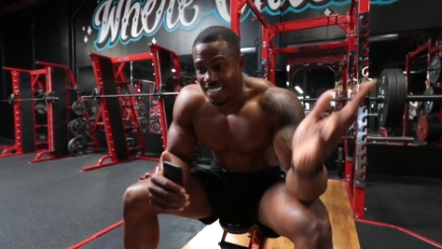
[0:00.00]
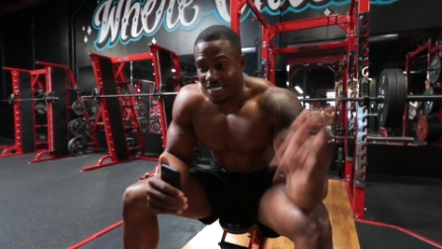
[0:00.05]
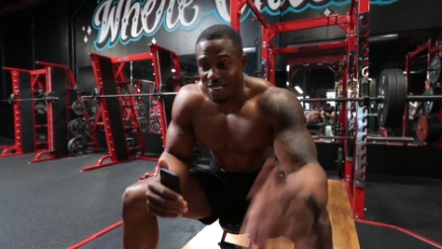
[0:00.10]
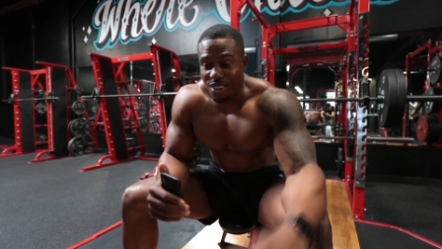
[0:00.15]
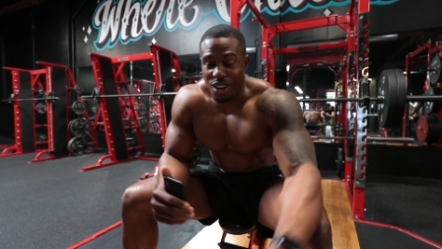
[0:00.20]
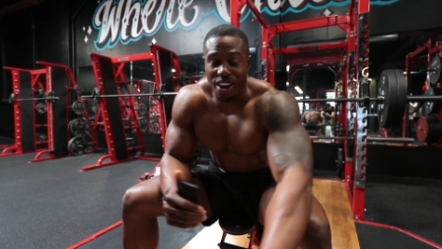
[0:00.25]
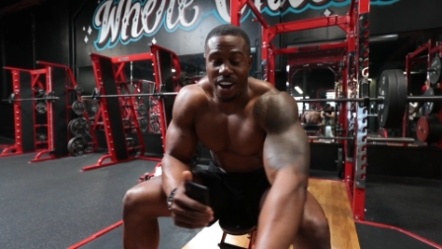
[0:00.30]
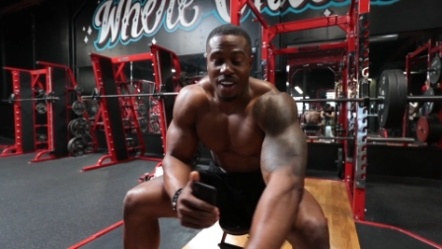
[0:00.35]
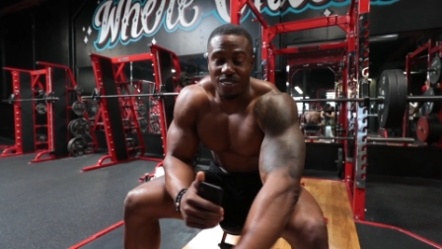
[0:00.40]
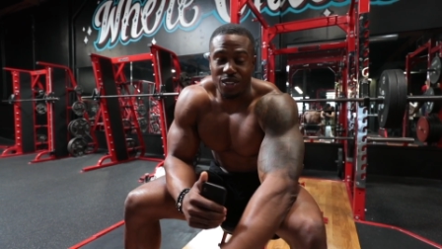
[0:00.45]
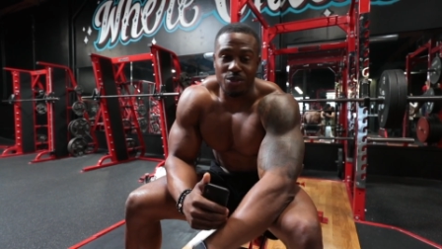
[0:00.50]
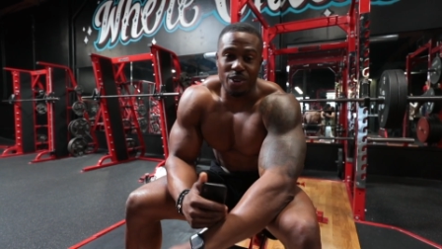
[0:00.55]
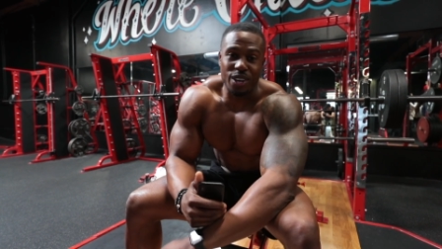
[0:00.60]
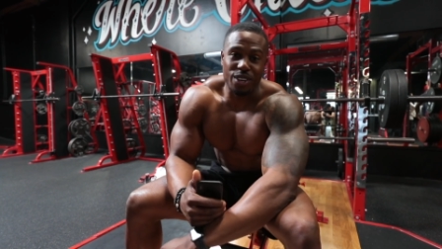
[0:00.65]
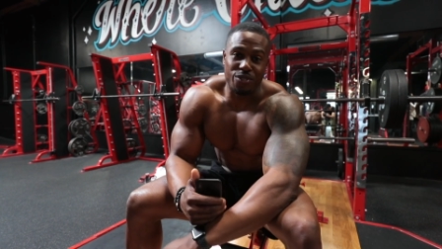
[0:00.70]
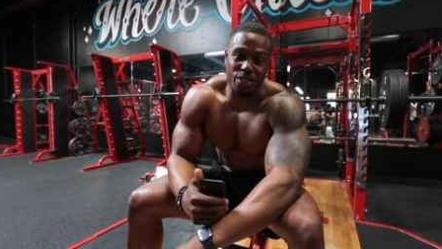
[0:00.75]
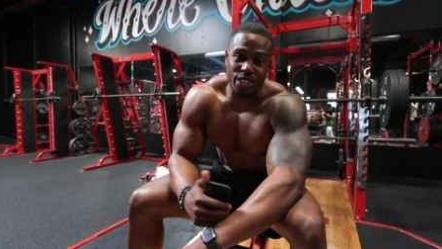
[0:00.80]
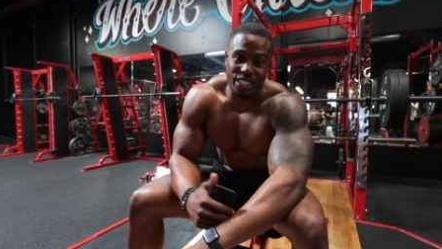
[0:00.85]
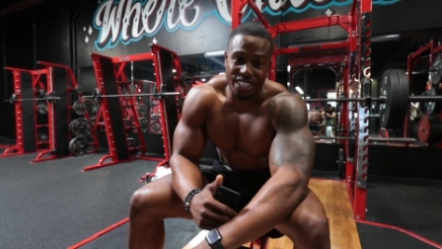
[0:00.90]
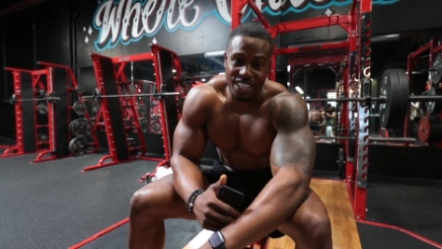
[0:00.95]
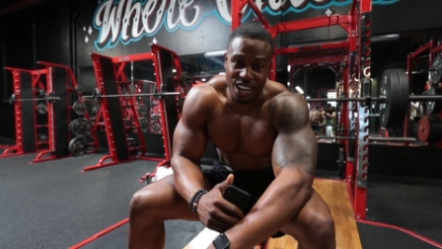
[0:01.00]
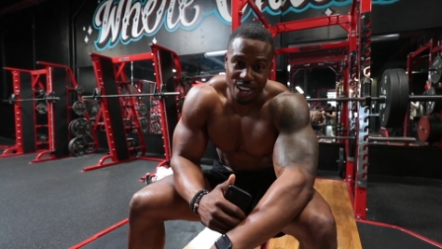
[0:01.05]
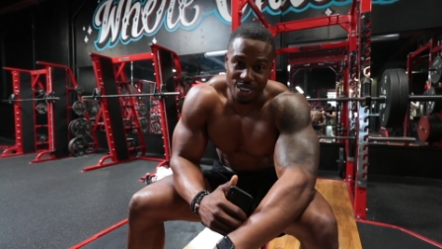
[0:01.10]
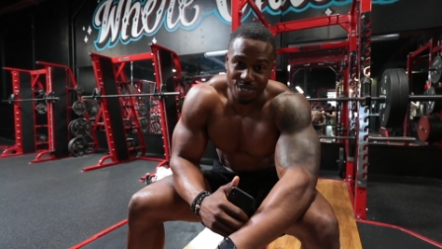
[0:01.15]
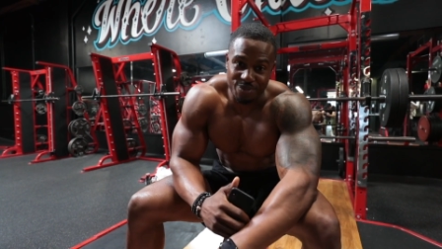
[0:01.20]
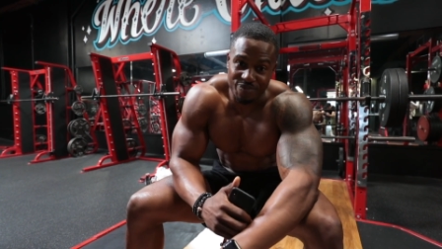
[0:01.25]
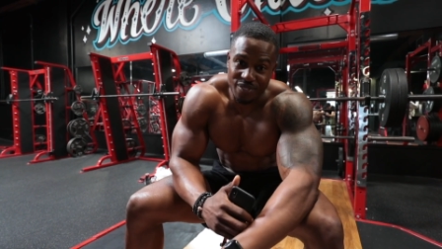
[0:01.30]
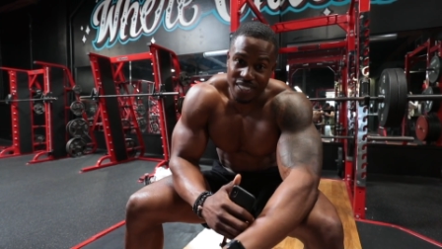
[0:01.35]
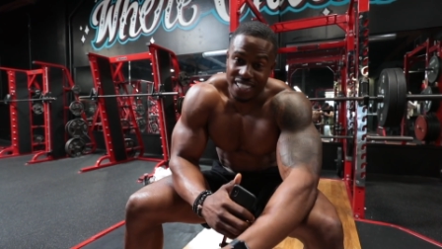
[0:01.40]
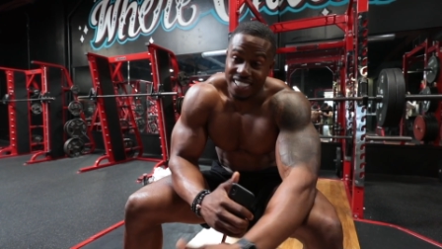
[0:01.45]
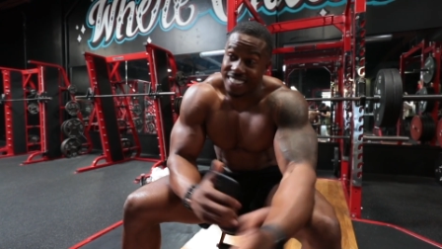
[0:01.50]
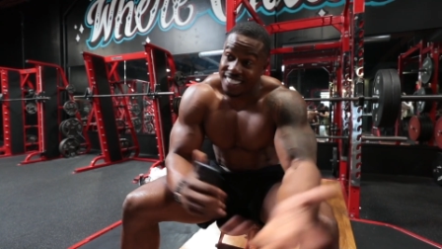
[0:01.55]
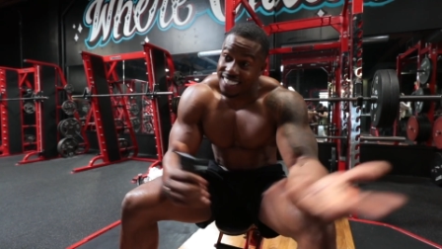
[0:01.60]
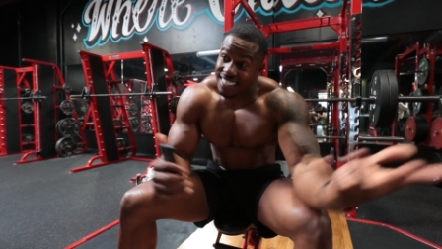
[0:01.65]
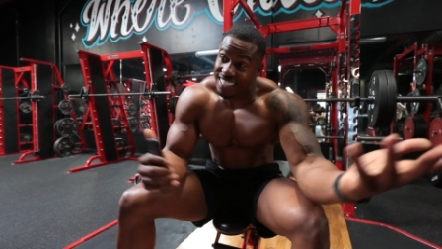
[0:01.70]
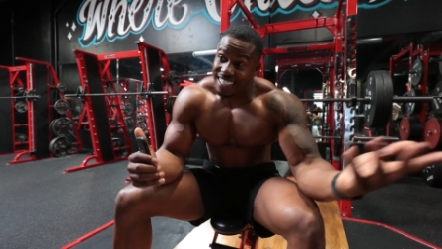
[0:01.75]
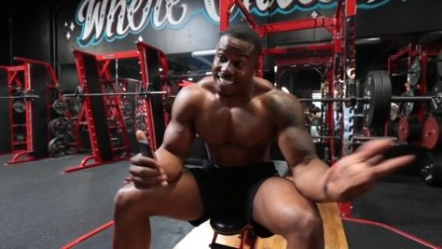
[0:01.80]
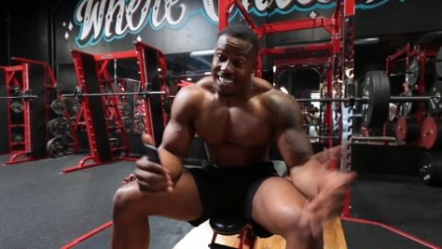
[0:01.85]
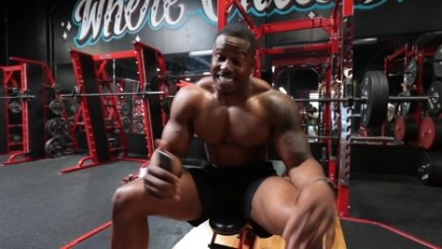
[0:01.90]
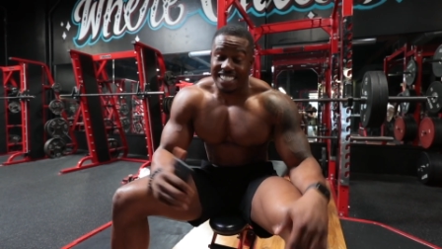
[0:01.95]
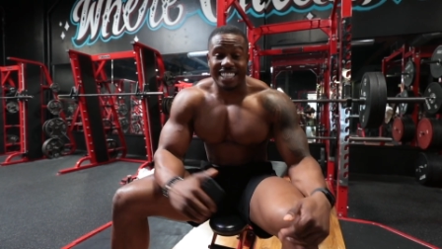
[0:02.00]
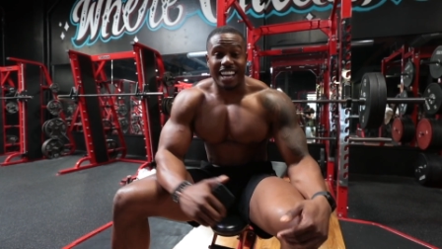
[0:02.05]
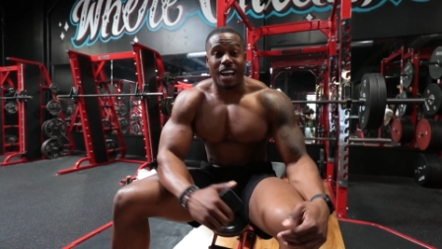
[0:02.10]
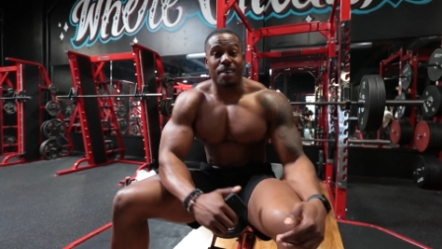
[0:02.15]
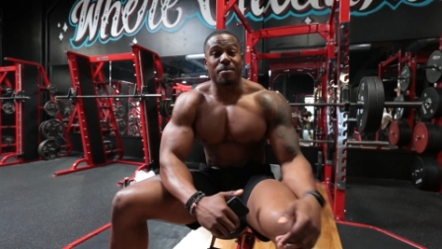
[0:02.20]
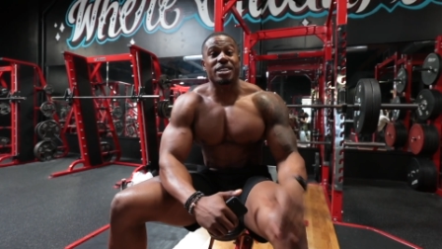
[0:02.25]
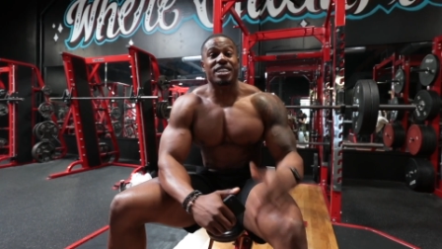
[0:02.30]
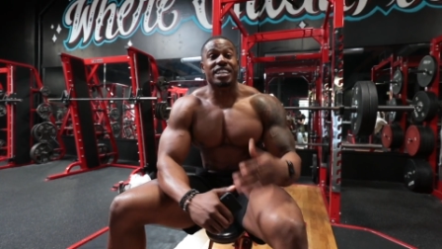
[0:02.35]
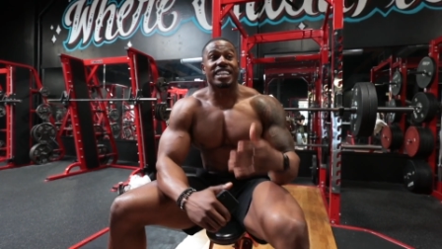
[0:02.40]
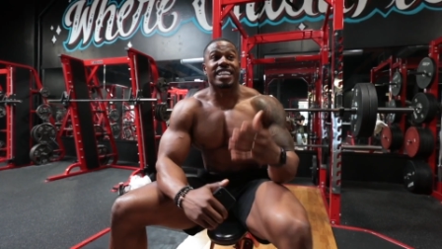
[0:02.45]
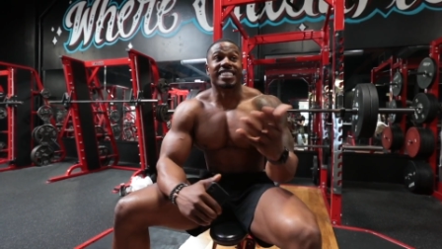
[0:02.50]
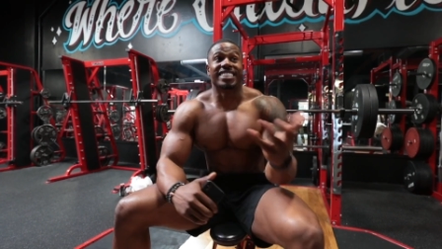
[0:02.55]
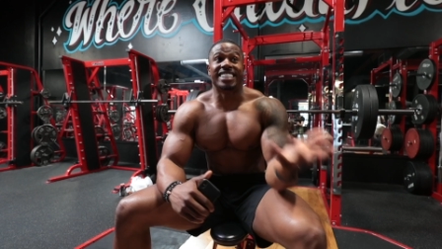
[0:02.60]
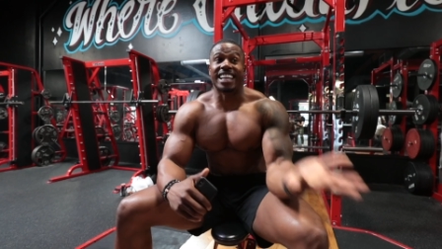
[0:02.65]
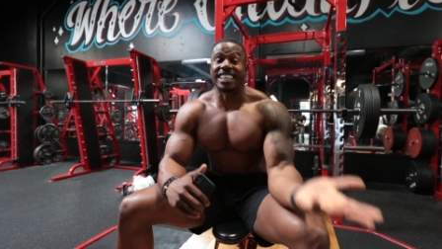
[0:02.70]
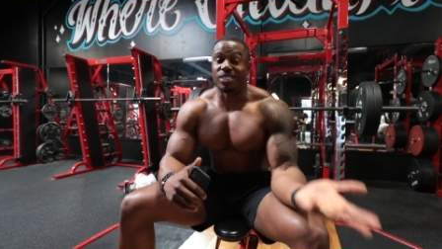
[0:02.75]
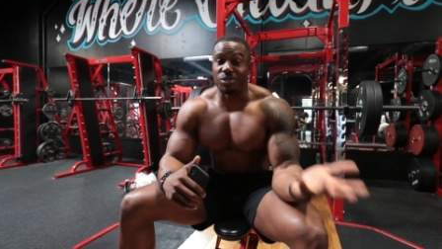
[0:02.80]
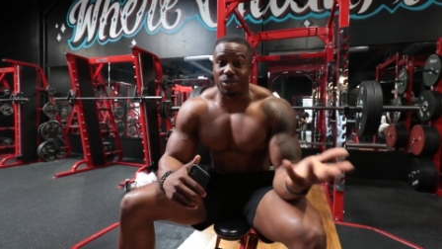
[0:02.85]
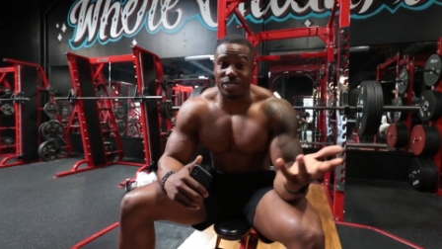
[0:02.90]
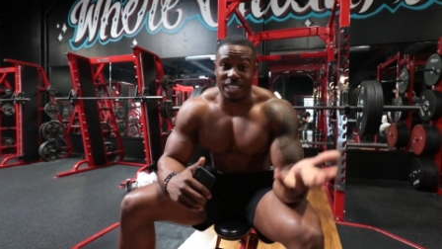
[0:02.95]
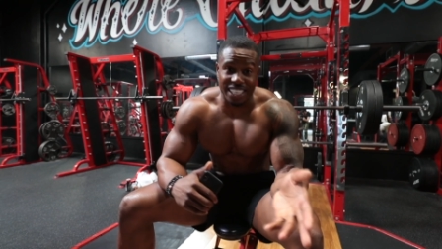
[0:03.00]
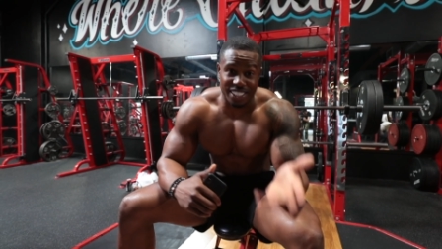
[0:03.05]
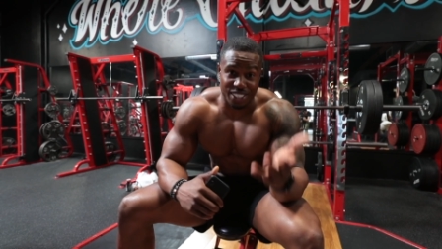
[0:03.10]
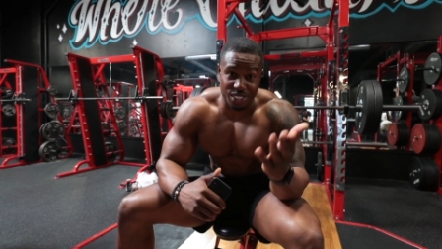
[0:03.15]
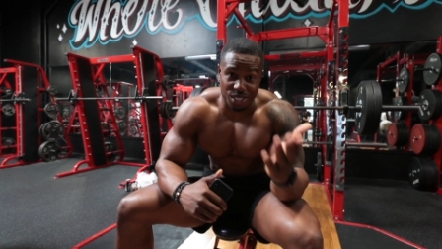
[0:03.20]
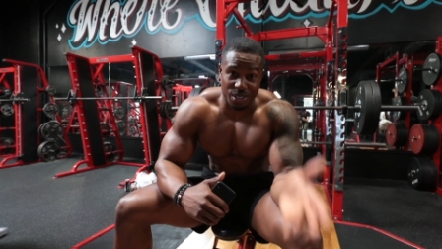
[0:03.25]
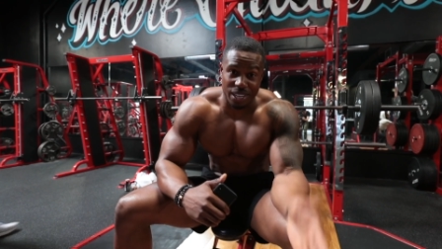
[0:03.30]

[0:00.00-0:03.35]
we've got another 23 to go. Let's see how many sets it will take to do